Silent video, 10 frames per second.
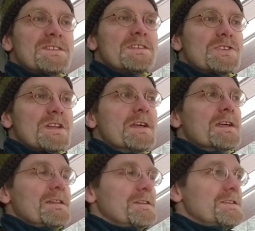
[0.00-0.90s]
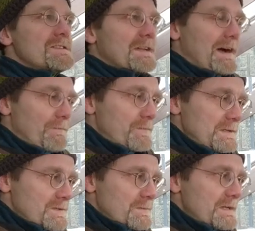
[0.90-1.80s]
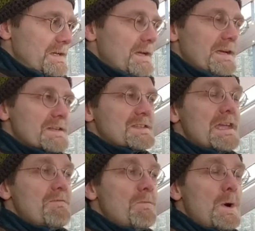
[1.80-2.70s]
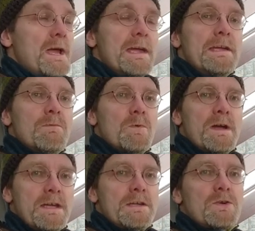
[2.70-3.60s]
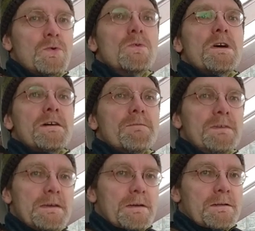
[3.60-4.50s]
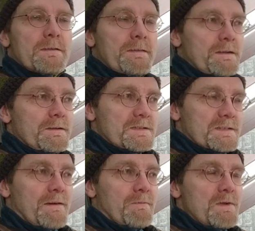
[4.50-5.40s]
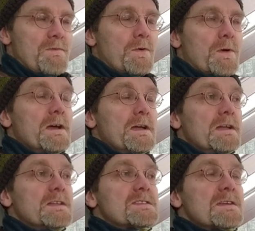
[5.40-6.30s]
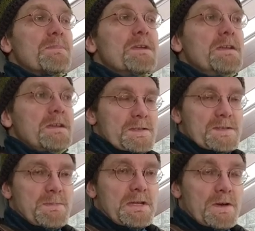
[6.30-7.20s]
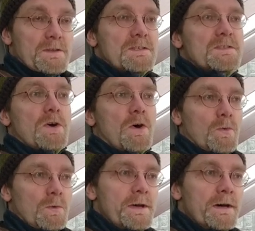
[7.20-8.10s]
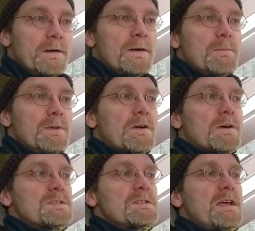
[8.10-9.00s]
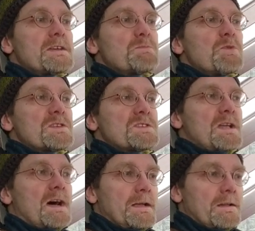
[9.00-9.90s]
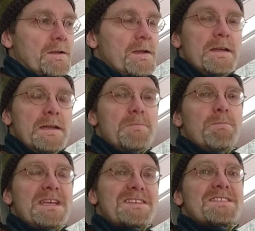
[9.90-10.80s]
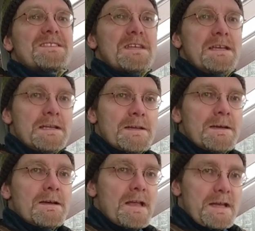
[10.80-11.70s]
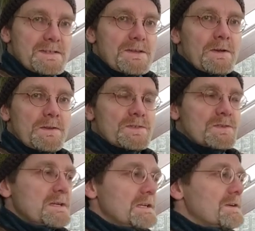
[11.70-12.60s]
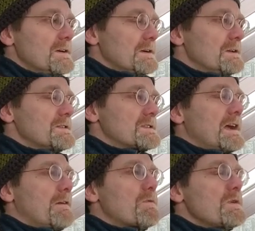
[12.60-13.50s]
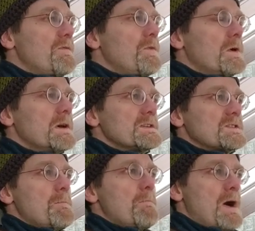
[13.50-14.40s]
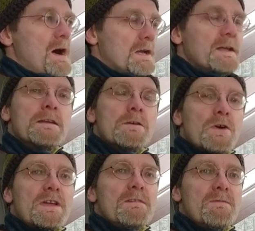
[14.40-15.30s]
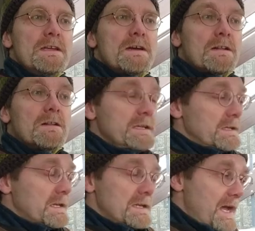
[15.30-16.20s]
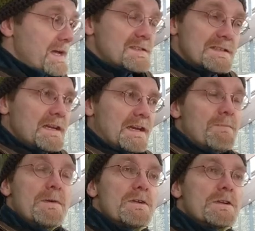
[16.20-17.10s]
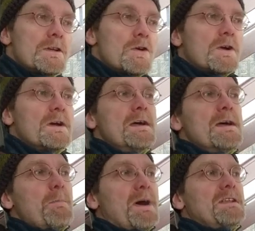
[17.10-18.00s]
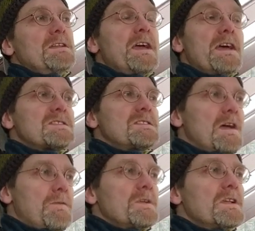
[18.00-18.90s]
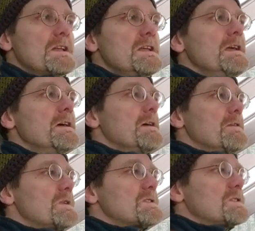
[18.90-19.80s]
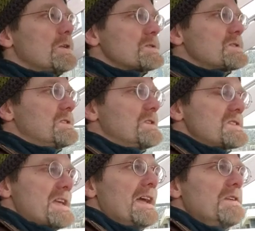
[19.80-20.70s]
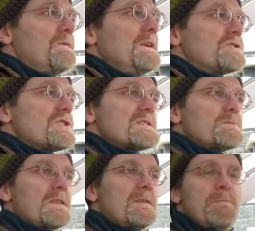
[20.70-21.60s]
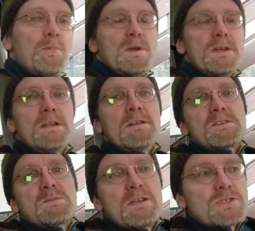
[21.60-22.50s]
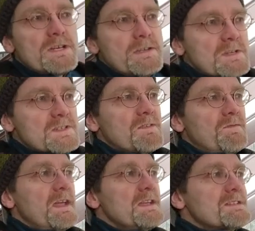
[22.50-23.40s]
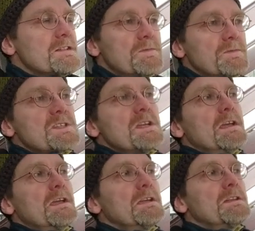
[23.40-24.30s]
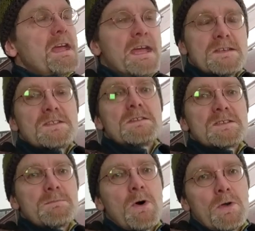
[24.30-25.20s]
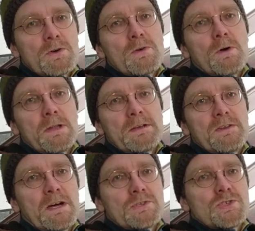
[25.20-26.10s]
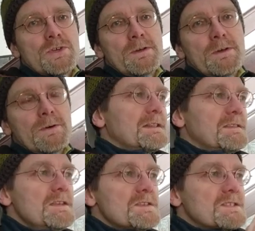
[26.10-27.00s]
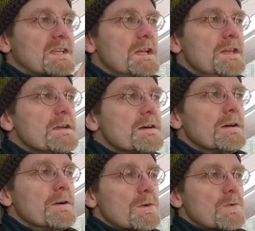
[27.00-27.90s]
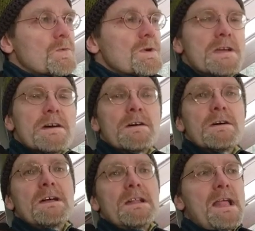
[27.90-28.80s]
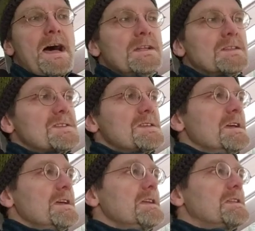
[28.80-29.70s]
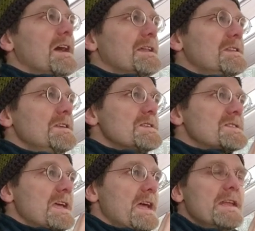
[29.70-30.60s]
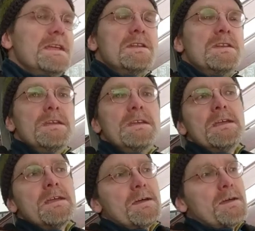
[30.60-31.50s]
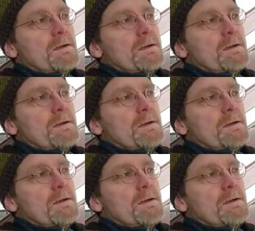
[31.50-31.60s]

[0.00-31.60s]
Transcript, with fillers: decision. The Discovery 3 is a way, way cooler vehicle than a Discovery 4. It simply is because it's older, because it has more style. It mixes in less on the street. A Discovery 4 is a modern looking vehicle. It, has equivalent look, but it has definitely with those design features, what they put in, especially with the facelifts, it has this mall crawler touch. Got these clear rear lights. It got these LED